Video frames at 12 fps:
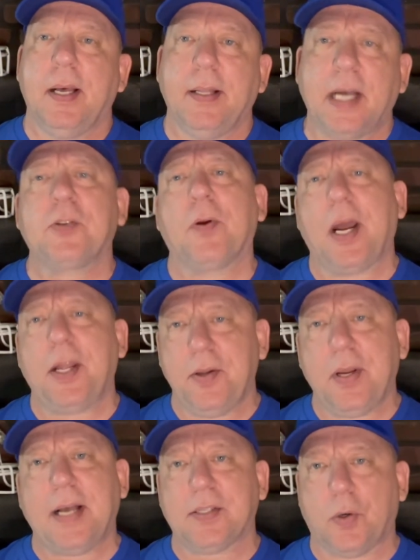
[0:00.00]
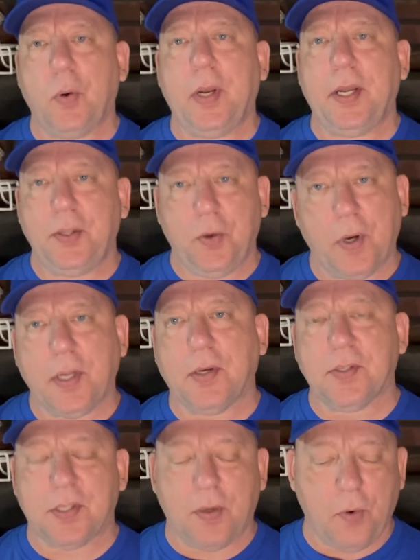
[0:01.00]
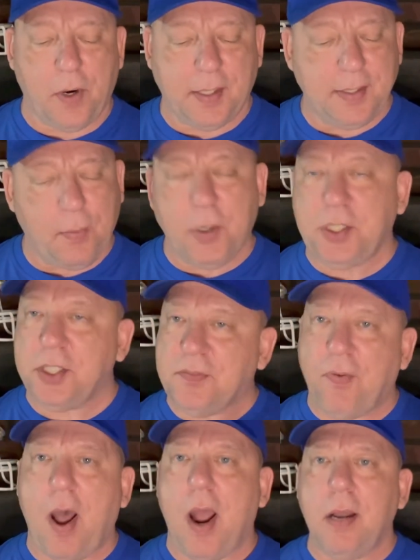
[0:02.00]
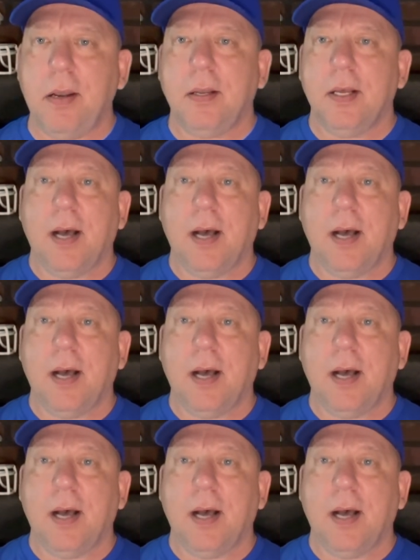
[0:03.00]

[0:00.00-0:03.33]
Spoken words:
That's right. You guys quit. You want to go somewhere else, which is fine.